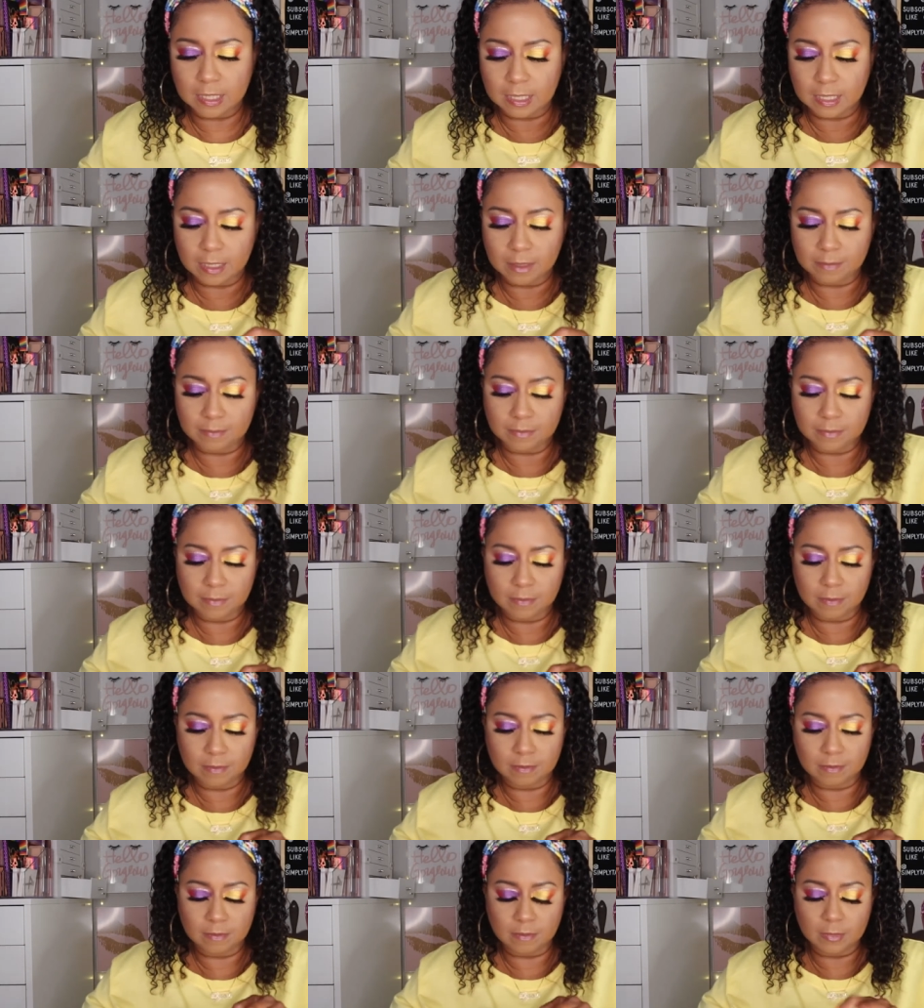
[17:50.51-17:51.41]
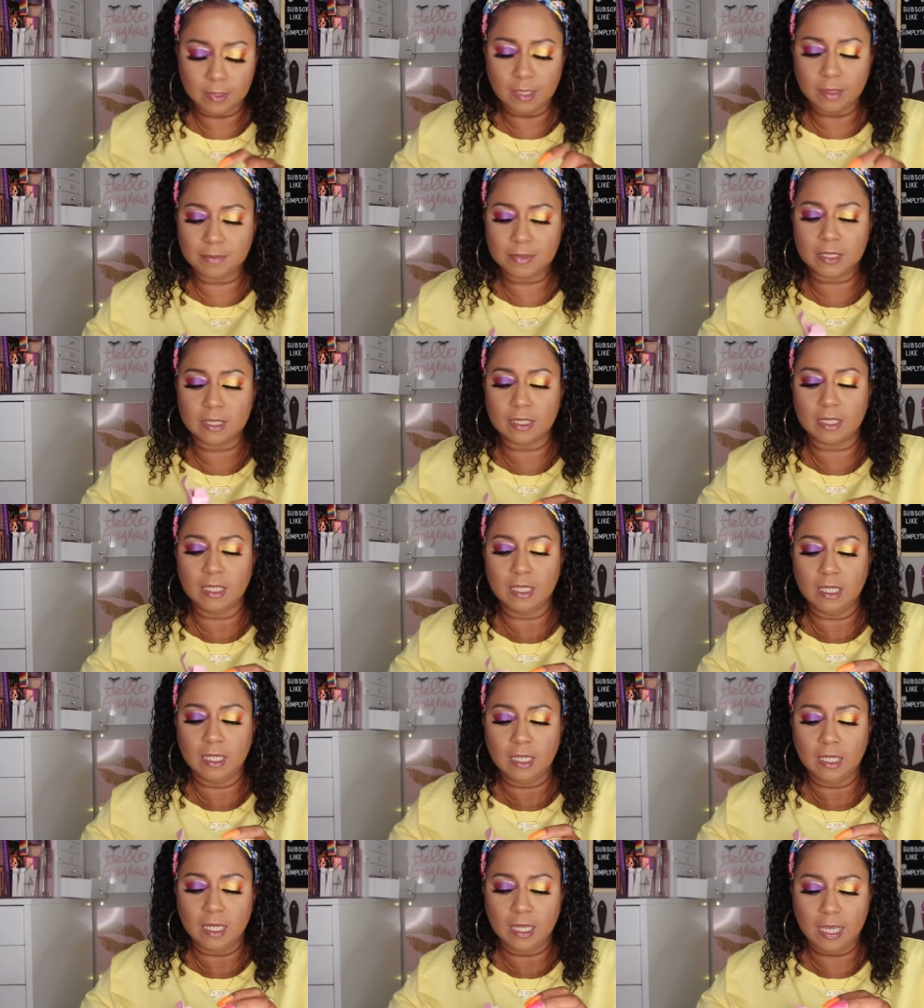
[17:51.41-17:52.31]
um, lips
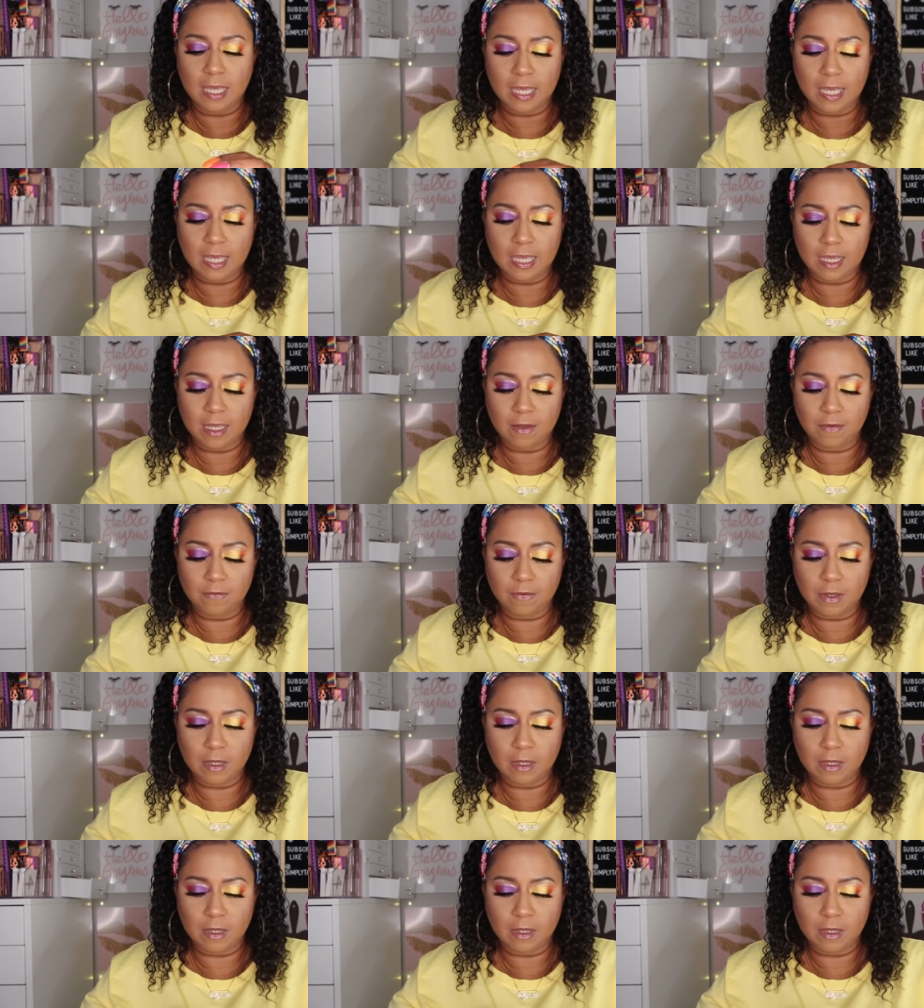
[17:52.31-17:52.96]
have...